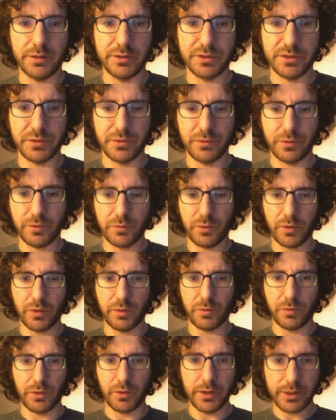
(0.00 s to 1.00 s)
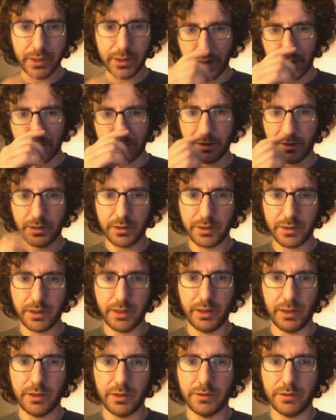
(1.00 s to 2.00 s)
so we're looking at her,
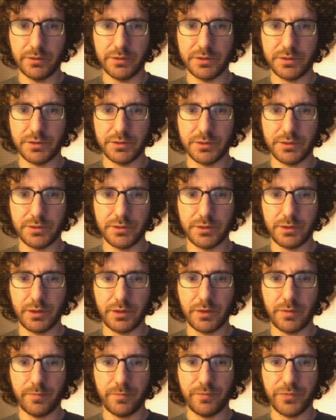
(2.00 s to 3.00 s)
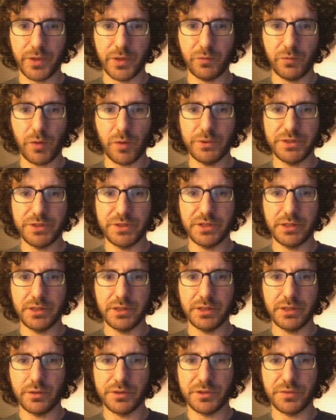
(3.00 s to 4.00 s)
and what we see in
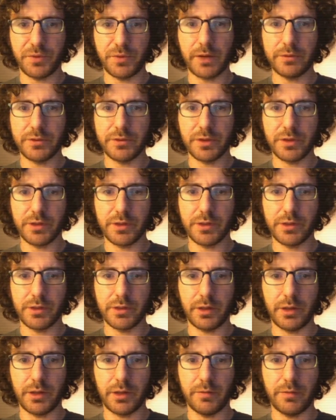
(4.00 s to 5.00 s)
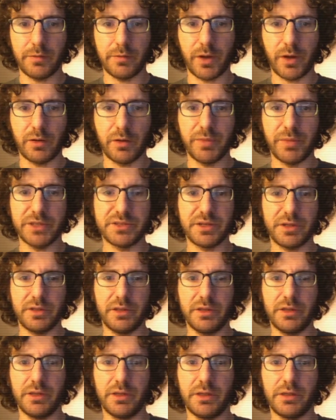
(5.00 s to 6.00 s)
colors around her are
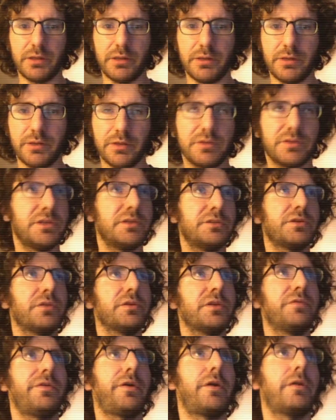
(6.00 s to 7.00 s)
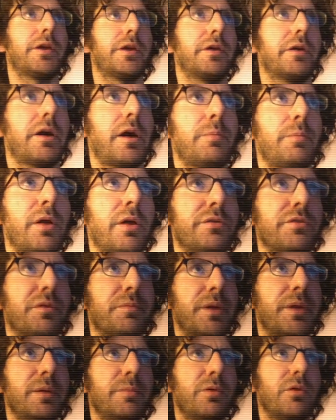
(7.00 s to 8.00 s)
basically, she's only following a couple hundred
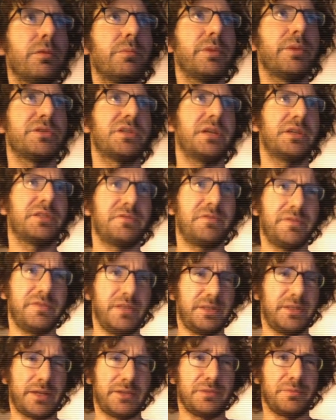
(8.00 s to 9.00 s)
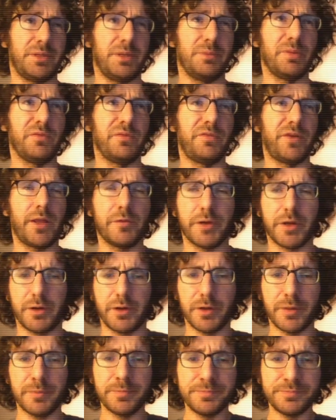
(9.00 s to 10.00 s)
people, but she has 50,000 people following her.